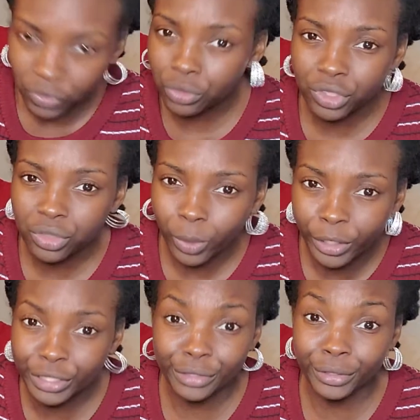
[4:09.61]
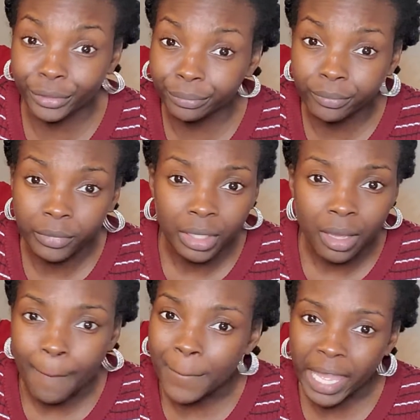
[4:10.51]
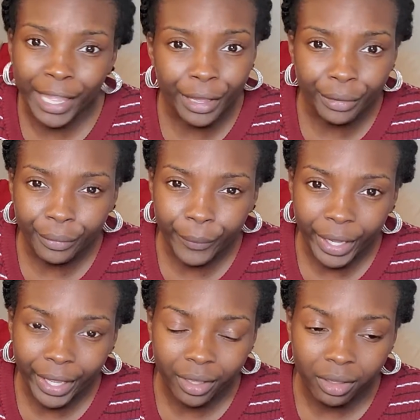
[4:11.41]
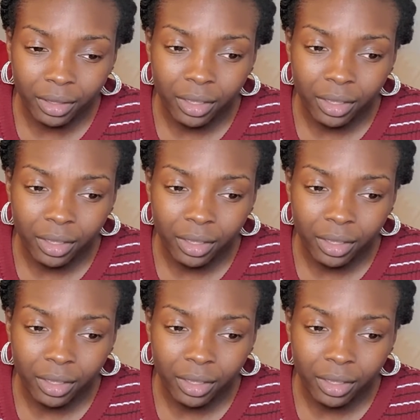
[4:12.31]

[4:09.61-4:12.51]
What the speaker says: You just wanted to make it go away.